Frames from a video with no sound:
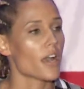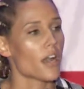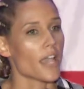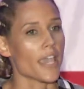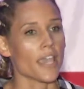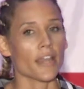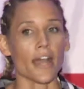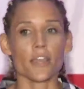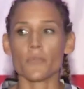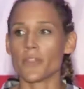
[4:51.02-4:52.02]
And
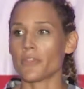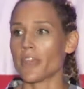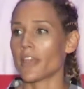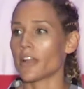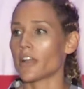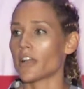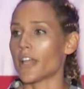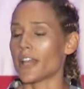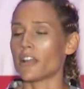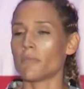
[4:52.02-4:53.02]
I went there,
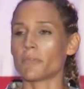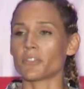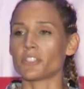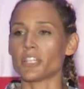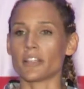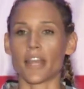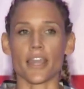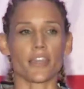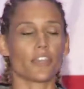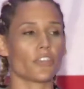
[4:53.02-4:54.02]
and I remember seeing,
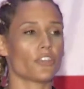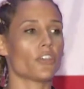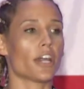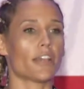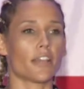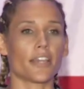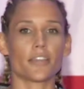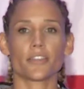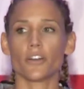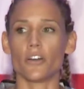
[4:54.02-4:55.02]
you got,
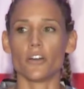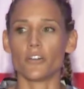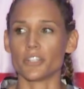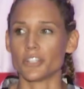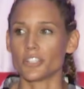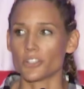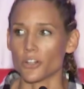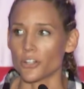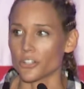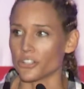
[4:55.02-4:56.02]
all these
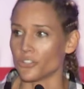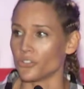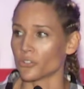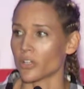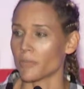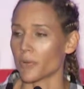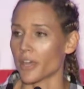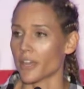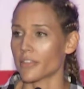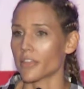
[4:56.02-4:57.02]
stars you grew up
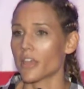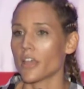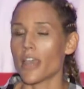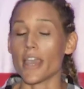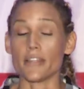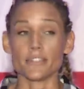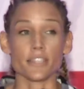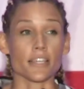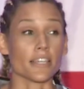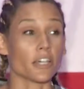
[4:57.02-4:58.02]
with, and
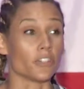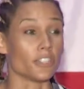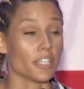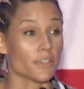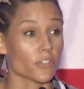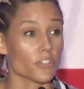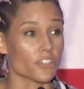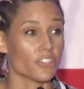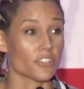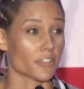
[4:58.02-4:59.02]
seeing Gail Devers,
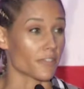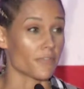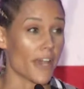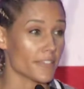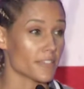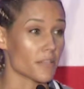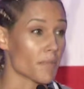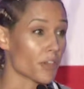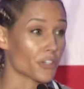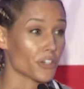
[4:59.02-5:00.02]
she's the fastest
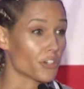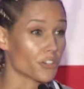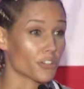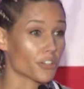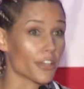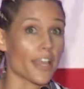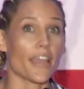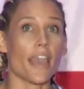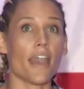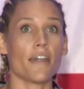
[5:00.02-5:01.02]
American hurdler
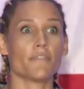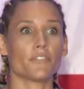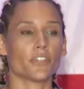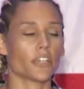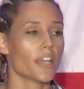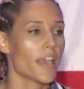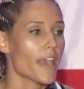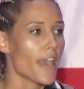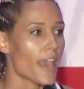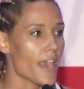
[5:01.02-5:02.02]
ever,
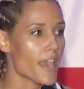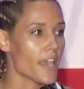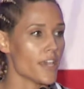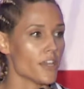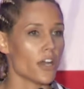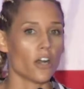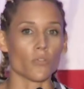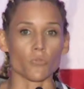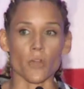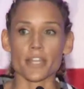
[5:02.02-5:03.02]
and
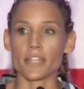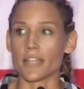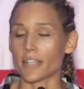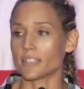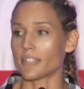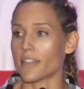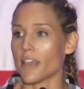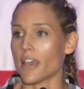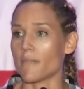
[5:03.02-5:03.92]
running next to them.